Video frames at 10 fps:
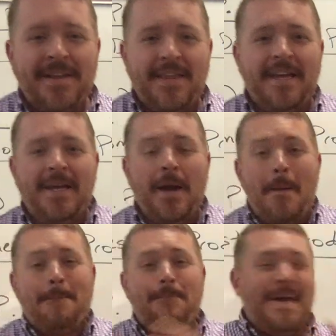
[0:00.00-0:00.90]
the
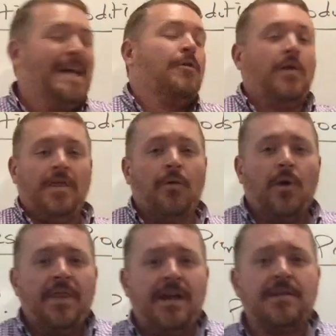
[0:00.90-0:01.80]
big one, the
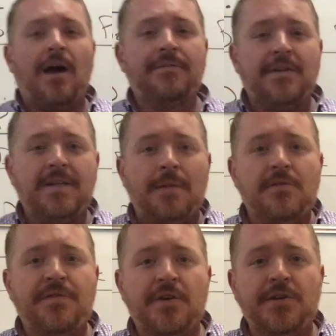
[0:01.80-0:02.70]
one that is oftentimes
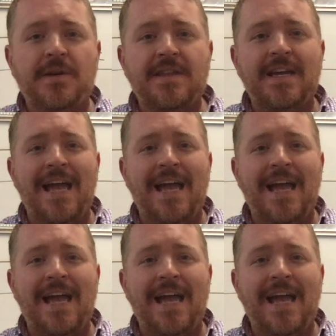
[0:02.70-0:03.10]
referred to as the